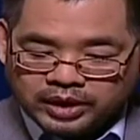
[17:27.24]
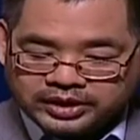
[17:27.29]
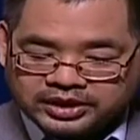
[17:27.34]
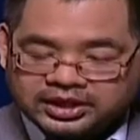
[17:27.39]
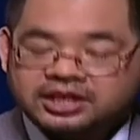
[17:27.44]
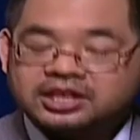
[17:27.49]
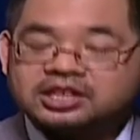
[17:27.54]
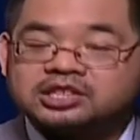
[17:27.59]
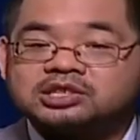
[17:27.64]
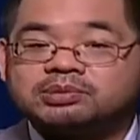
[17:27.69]

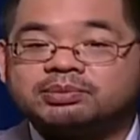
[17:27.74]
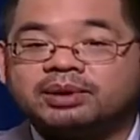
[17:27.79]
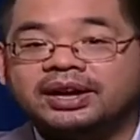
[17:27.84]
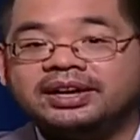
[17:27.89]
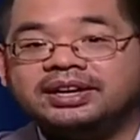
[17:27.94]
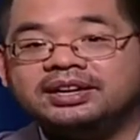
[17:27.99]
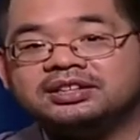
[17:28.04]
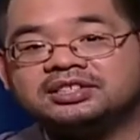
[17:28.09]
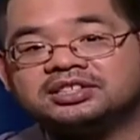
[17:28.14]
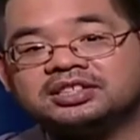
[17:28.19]
what did
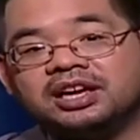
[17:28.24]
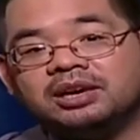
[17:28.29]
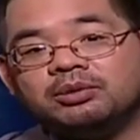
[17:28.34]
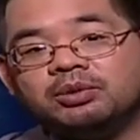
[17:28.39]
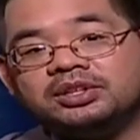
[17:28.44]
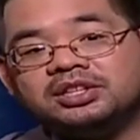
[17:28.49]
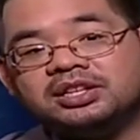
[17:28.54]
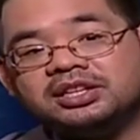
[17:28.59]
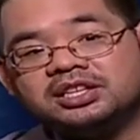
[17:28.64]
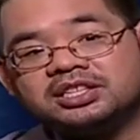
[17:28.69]
Ishmael
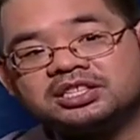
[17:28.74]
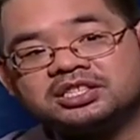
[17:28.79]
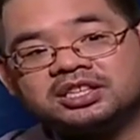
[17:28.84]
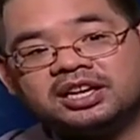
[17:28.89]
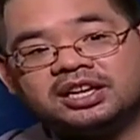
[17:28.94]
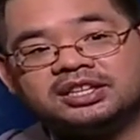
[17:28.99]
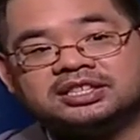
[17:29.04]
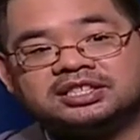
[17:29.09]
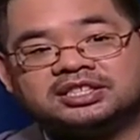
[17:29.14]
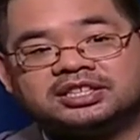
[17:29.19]
say? What did
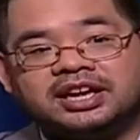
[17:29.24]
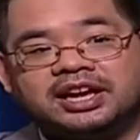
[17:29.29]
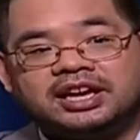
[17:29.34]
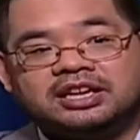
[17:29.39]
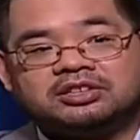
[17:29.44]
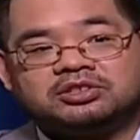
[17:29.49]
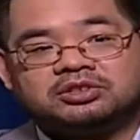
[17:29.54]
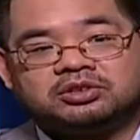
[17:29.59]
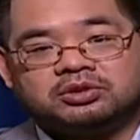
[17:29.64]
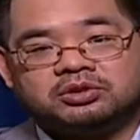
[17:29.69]
his son
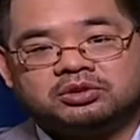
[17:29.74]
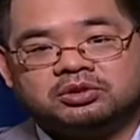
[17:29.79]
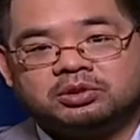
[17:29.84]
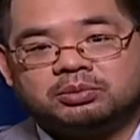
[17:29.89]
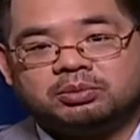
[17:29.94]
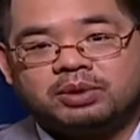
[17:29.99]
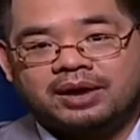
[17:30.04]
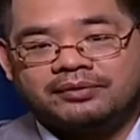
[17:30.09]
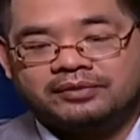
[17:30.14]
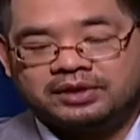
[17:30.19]
say
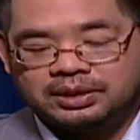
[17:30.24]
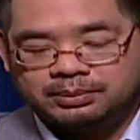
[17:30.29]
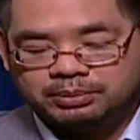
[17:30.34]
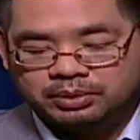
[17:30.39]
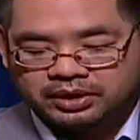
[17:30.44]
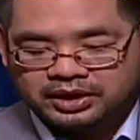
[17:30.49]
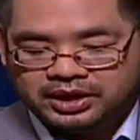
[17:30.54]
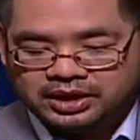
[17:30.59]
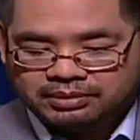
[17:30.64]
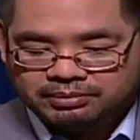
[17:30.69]
to the
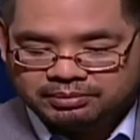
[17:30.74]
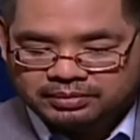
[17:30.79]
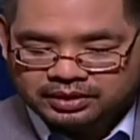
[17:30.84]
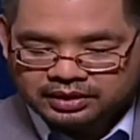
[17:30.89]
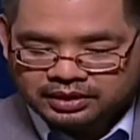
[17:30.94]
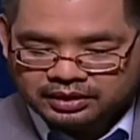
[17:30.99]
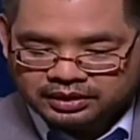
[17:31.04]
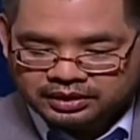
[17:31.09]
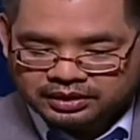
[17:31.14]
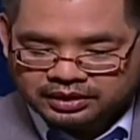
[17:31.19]
Prophet
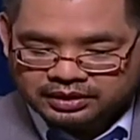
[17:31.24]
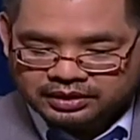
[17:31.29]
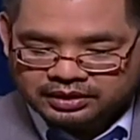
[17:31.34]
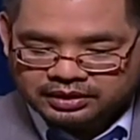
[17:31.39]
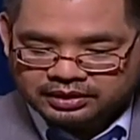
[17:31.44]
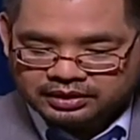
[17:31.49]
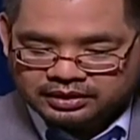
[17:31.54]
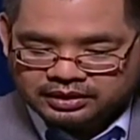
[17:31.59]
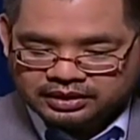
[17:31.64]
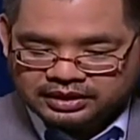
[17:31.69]
Ibrahim?
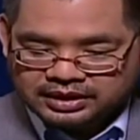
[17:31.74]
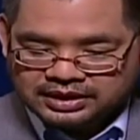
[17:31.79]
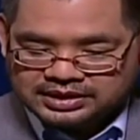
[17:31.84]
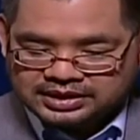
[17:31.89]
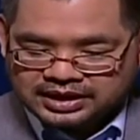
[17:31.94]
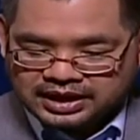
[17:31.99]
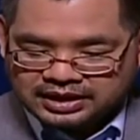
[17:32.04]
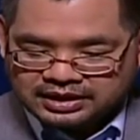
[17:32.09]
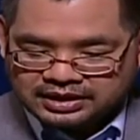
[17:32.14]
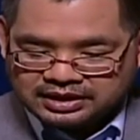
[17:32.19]

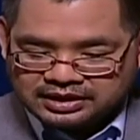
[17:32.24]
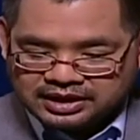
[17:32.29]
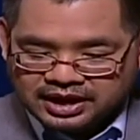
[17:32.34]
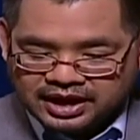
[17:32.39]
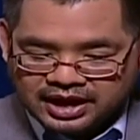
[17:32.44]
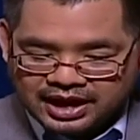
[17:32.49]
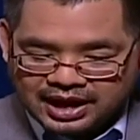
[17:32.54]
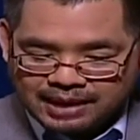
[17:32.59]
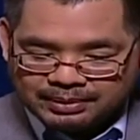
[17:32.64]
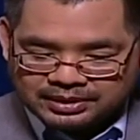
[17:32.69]
He said,
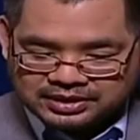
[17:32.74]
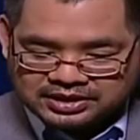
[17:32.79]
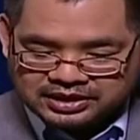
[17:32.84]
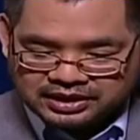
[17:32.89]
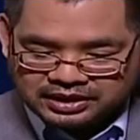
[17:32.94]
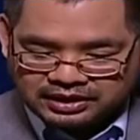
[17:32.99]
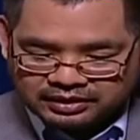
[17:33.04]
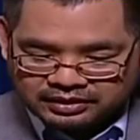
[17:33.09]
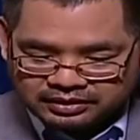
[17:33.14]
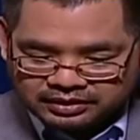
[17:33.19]
Ya
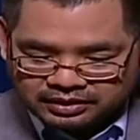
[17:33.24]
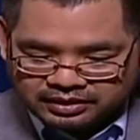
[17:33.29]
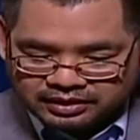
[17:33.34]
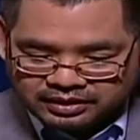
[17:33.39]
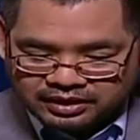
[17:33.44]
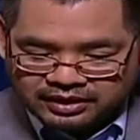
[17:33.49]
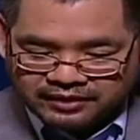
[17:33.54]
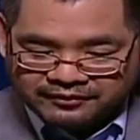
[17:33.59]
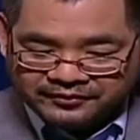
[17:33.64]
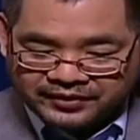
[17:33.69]
abati,
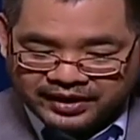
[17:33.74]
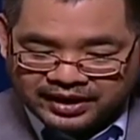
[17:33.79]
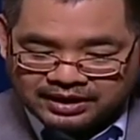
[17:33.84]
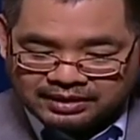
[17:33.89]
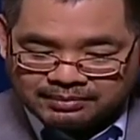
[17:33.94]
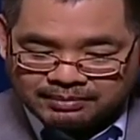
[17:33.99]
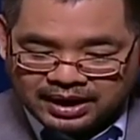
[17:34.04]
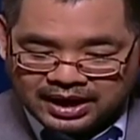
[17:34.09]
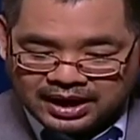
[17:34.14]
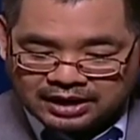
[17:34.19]

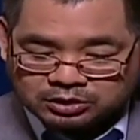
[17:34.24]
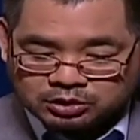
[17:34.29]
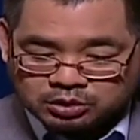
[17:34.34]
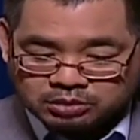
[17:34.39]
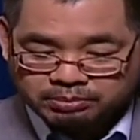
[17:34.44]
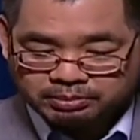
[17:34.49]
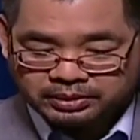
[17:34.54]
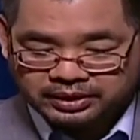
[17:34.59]
if'al ma